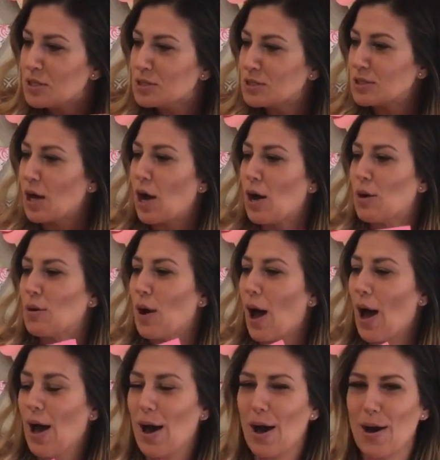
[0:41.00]
So
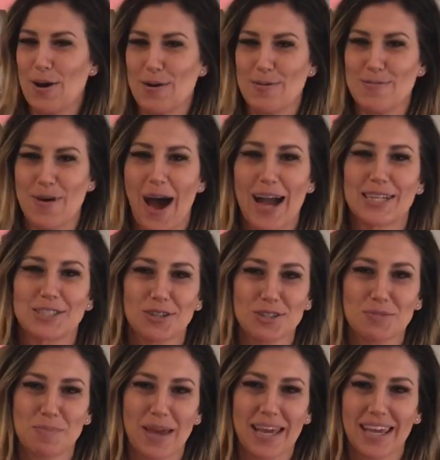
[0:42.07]
I
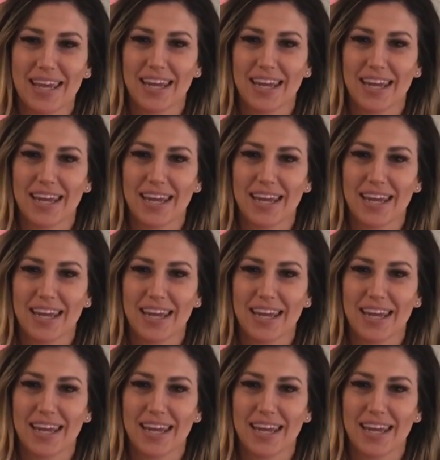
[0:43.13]
chose pink